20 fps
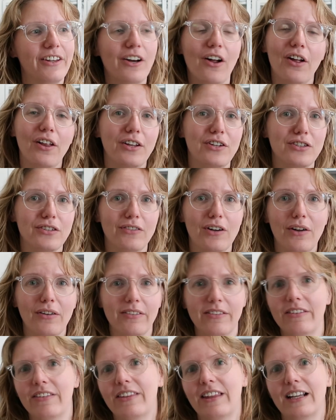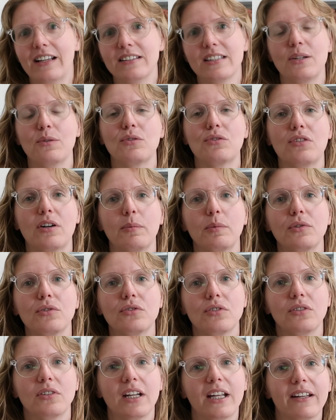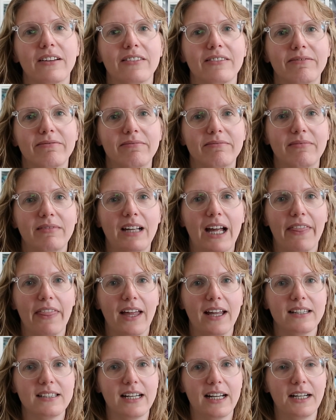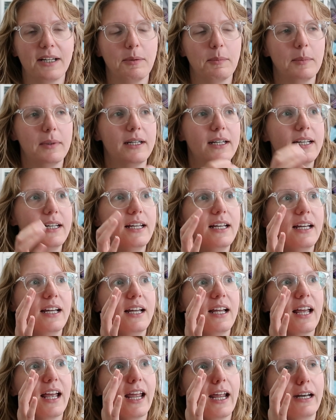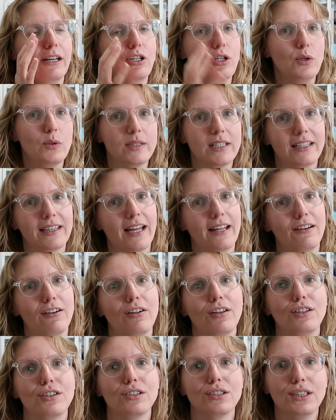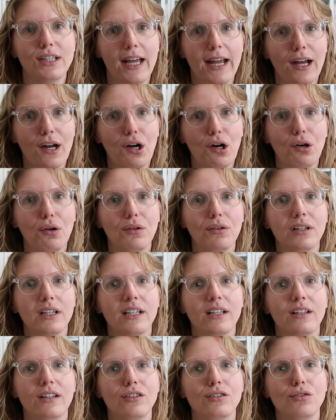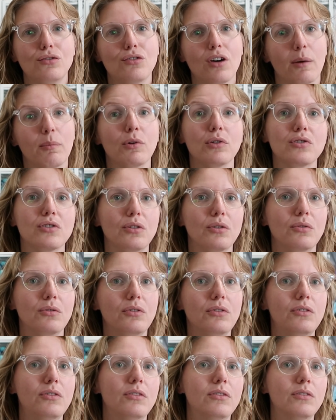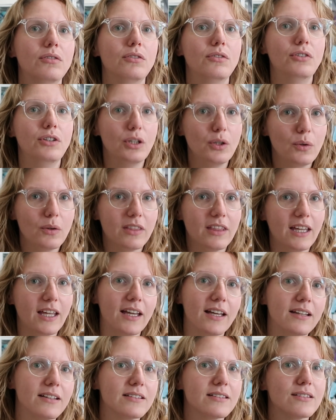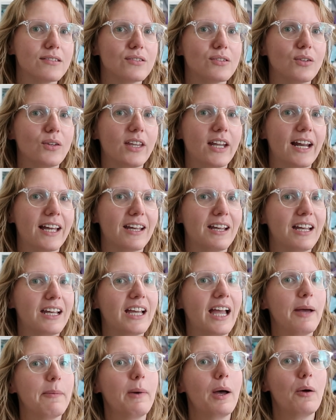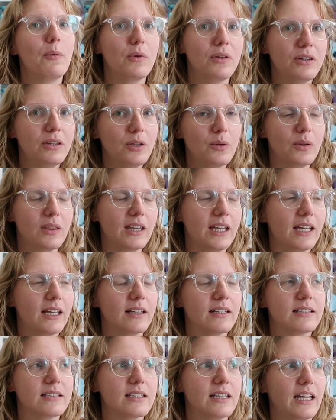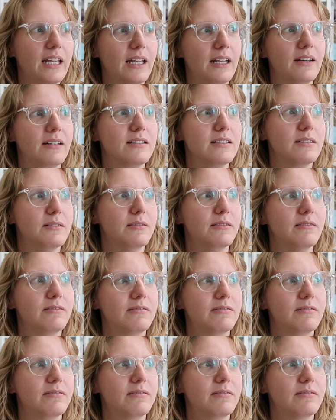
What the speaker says: the knowledge of all of the things I was troubleshooting at that time, and using that knowledge now to troubleshoot new things so that I can come out with new things and